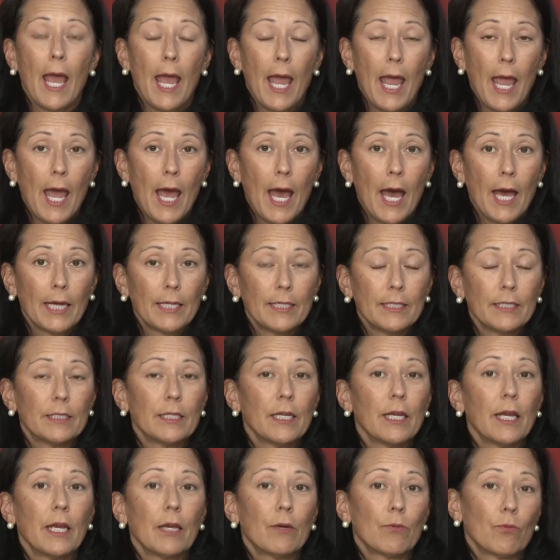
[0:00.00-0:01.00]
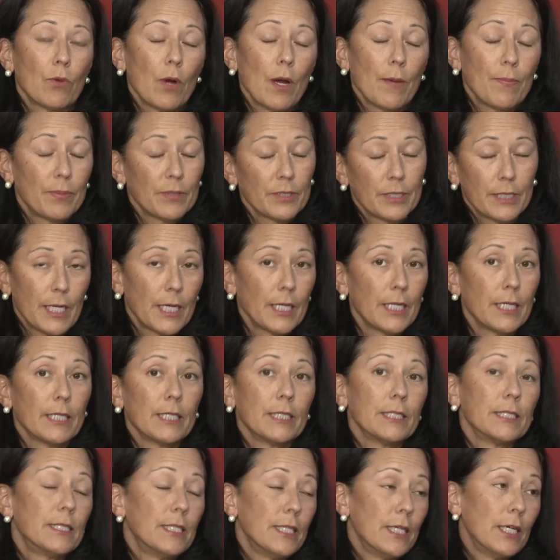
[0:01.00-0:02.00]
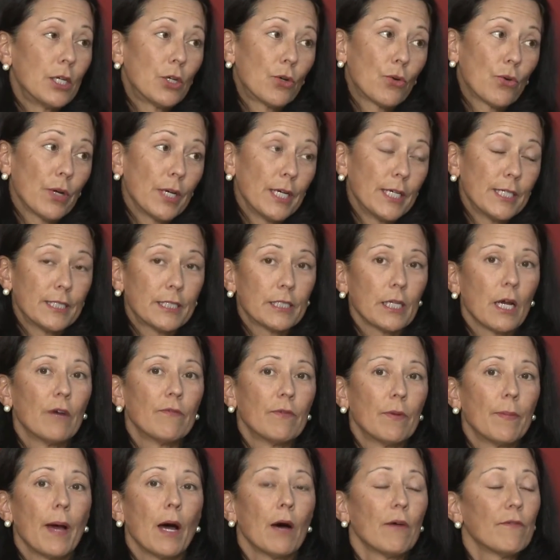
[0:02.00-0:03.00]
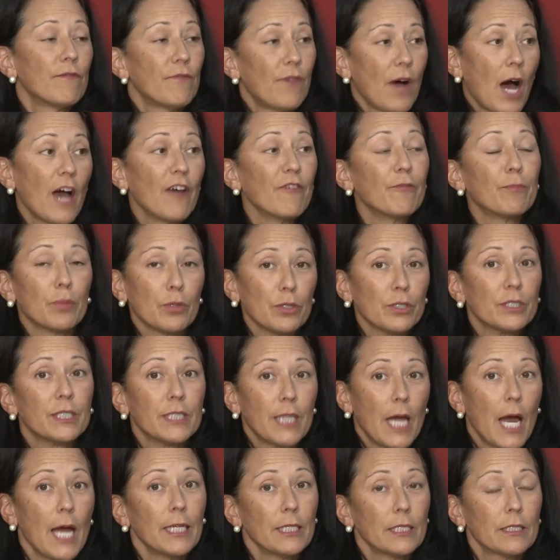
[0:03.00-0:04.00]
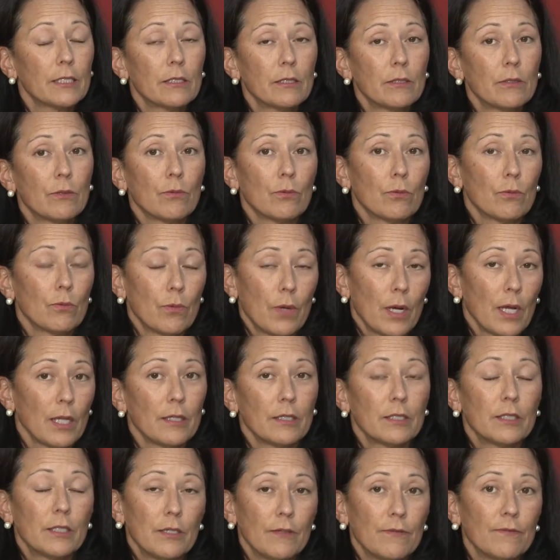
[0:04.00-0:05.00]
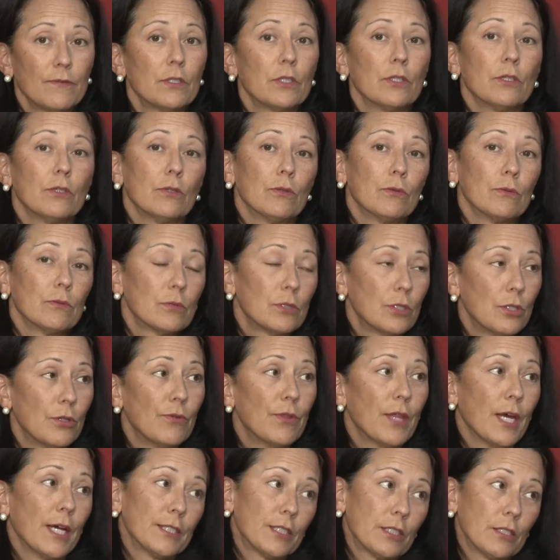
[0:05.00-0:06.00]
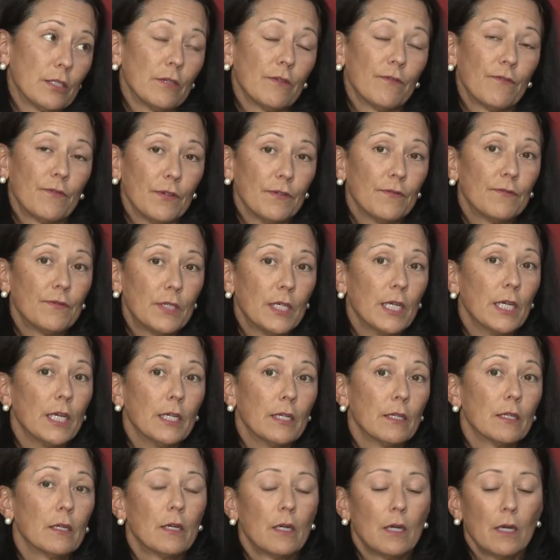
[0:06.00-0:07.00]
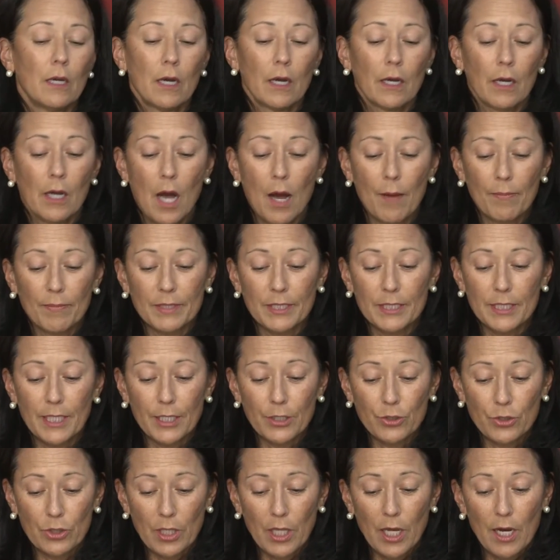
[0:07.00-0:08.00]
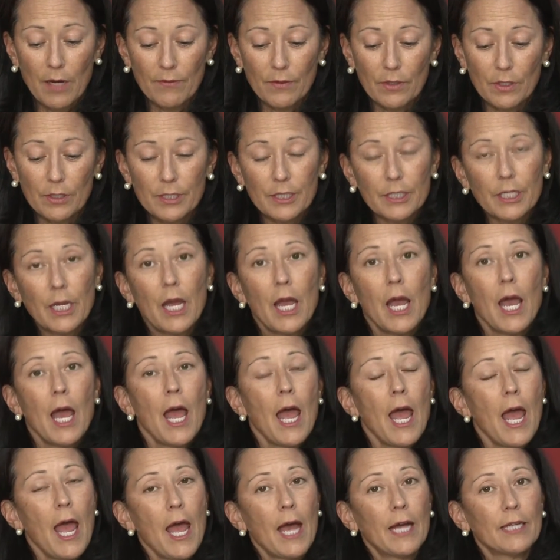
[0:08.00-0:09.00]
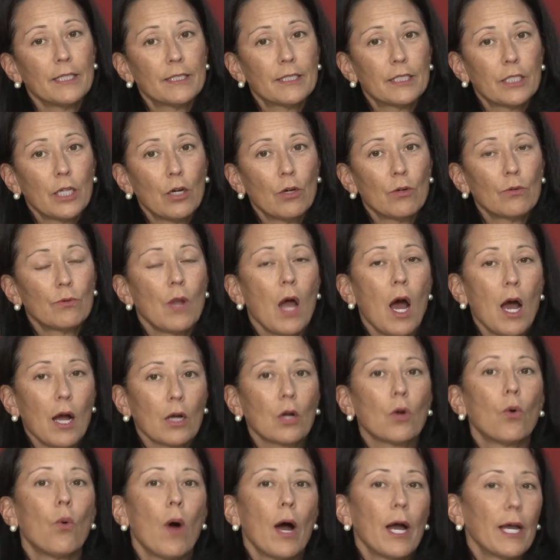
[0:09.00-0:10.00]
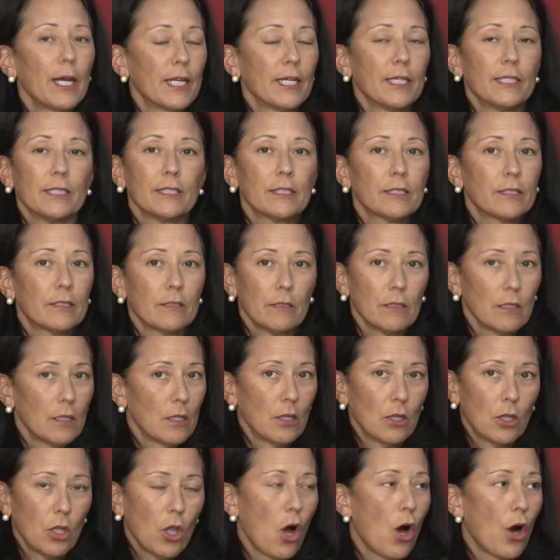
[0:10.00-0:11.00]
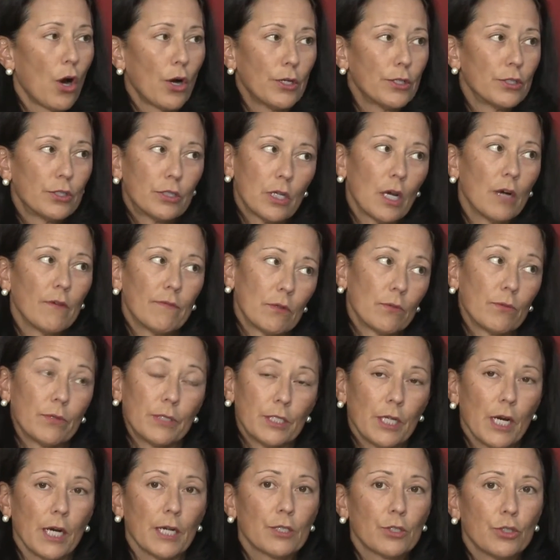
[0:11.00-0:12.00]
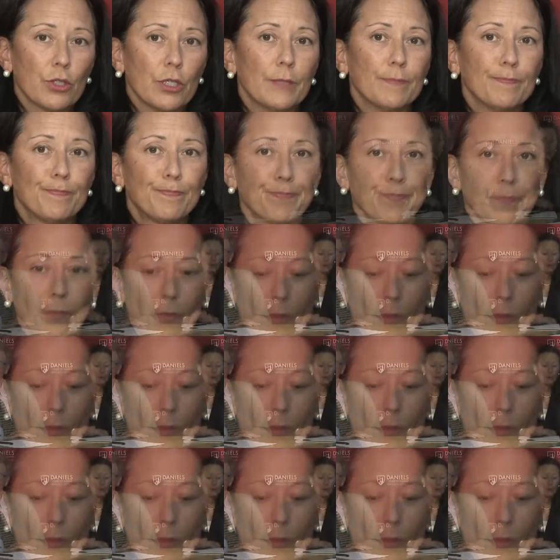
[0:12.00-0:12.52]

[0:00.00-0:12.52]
and it represented a decrease of about 5% relative to 2015 compensation levels. And so not quite as large of a reduction.